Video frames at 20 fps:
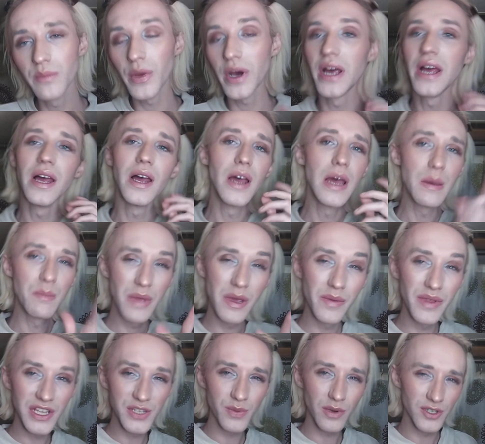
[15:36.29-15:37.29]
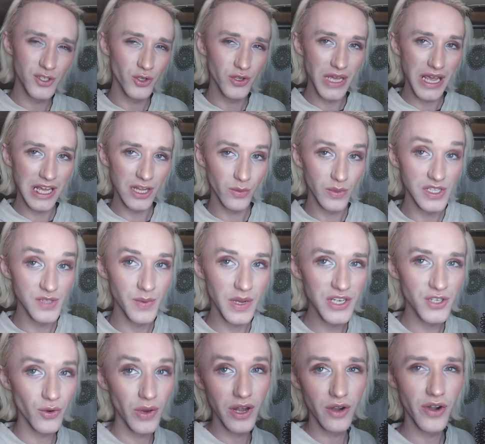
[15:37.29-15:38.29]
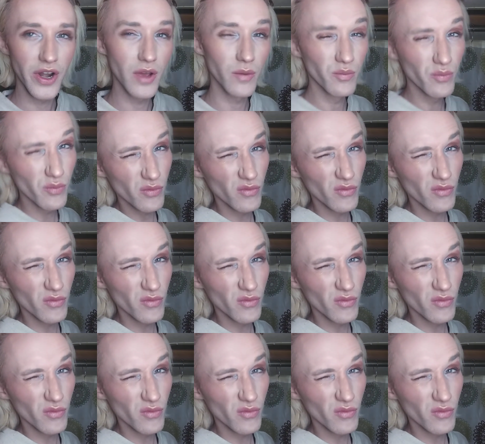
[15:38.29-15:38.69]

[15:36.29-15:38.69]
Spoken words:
but maybe that's what I'll do in the Halloween special. I don't know.